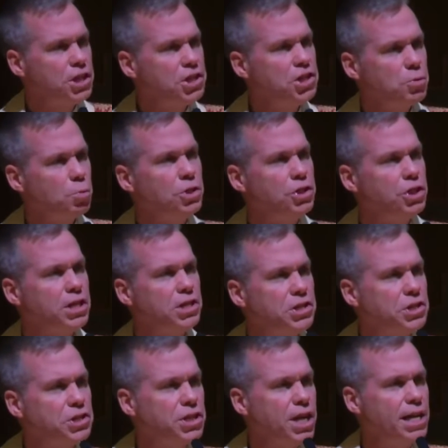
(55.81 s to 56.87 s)
this is what
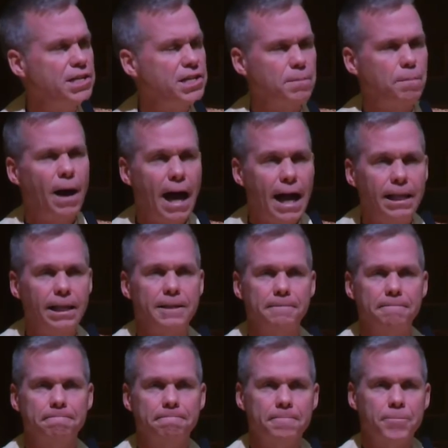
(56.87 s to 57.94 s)
Jesus says. Pilate,
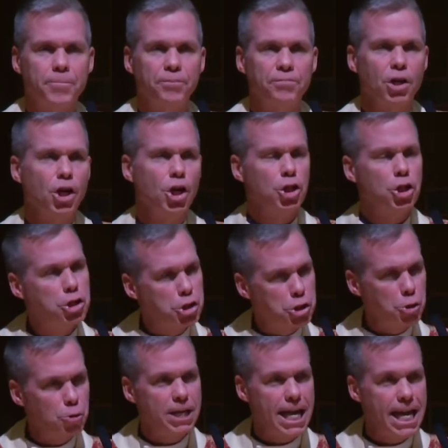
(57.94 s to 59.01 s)
there's
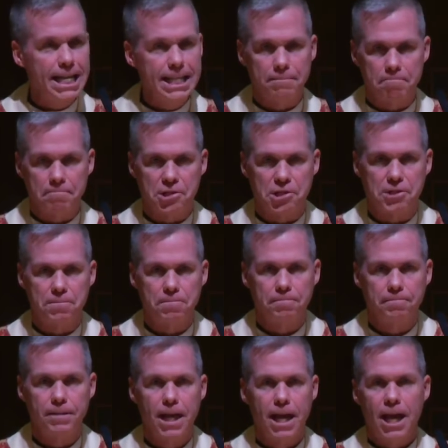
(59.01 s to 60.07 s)
two kingdoms.
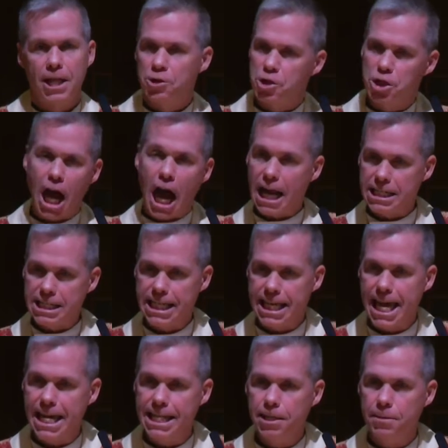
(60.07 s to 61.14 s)
There's God's
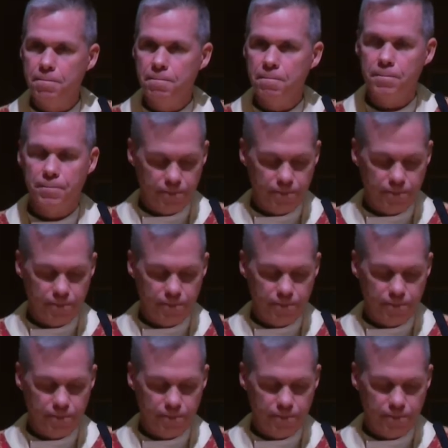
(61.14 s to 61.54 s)
kingdom